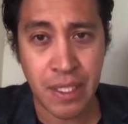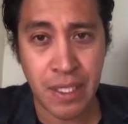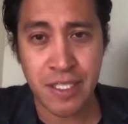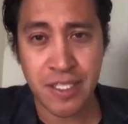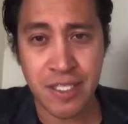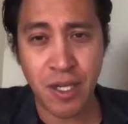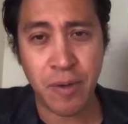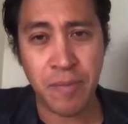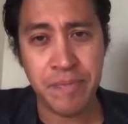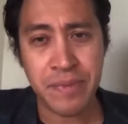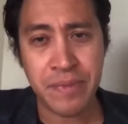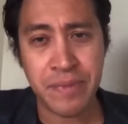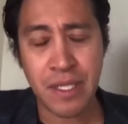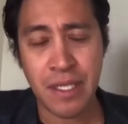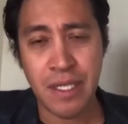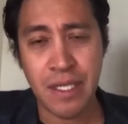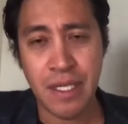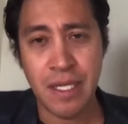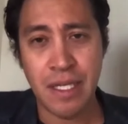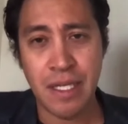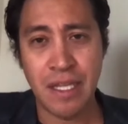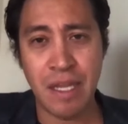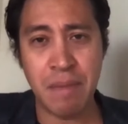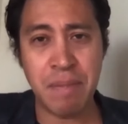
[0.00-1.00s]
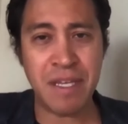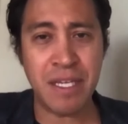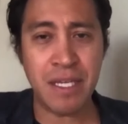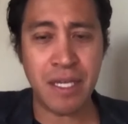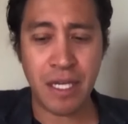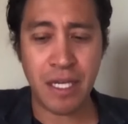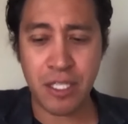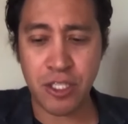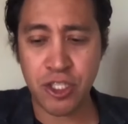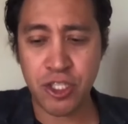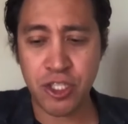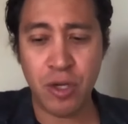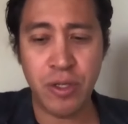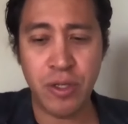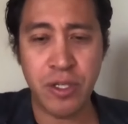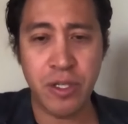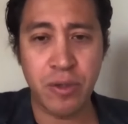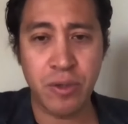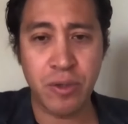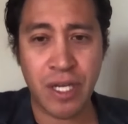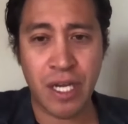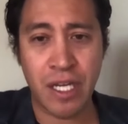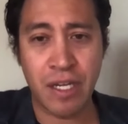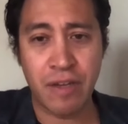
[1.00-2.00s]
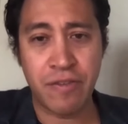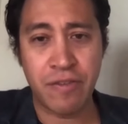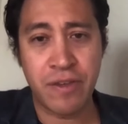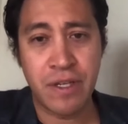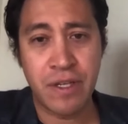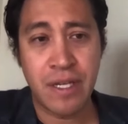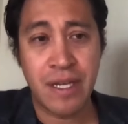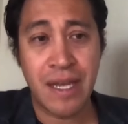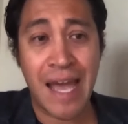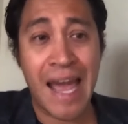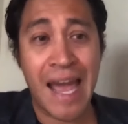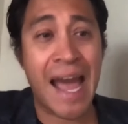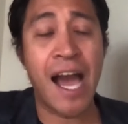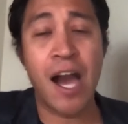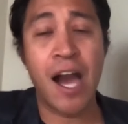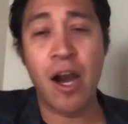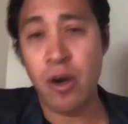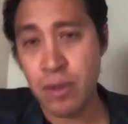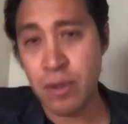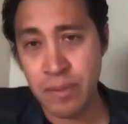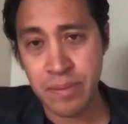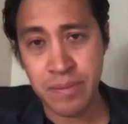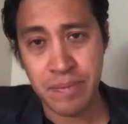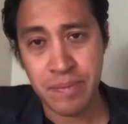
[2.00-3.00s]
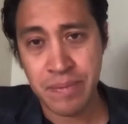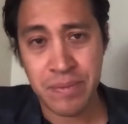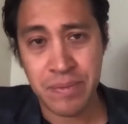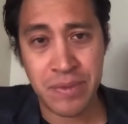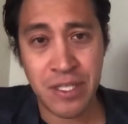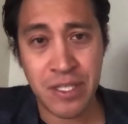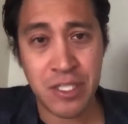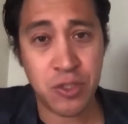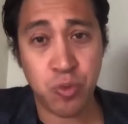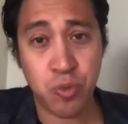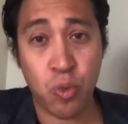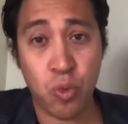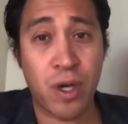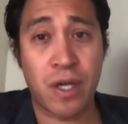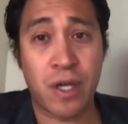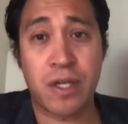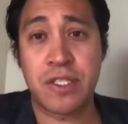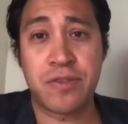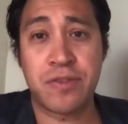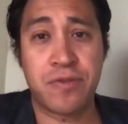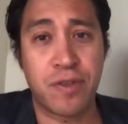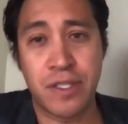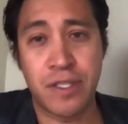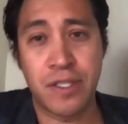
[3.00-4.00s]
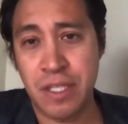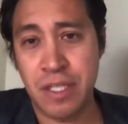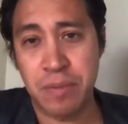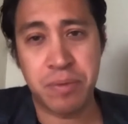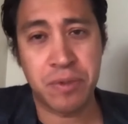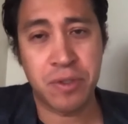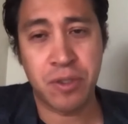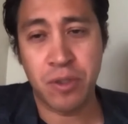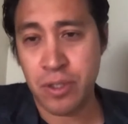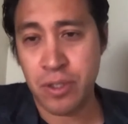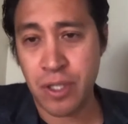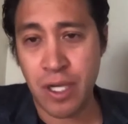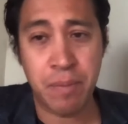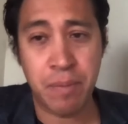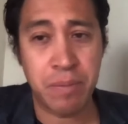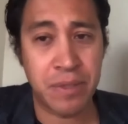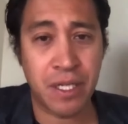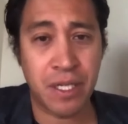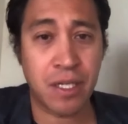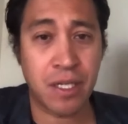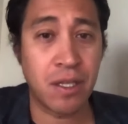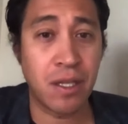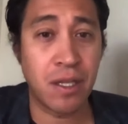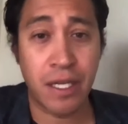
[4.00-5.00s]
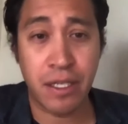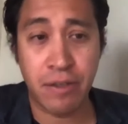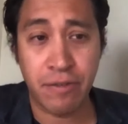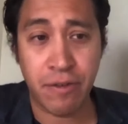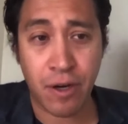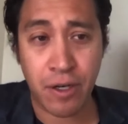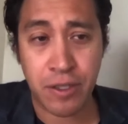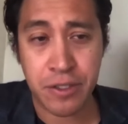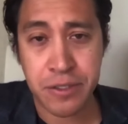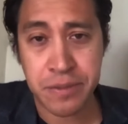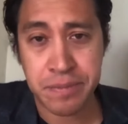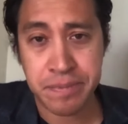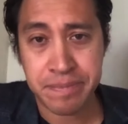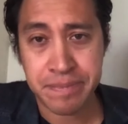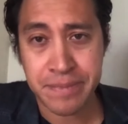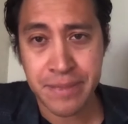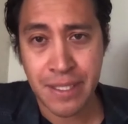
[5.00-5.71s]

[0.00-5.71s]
So let me show you kind of how this works for a typical company, a client of ours.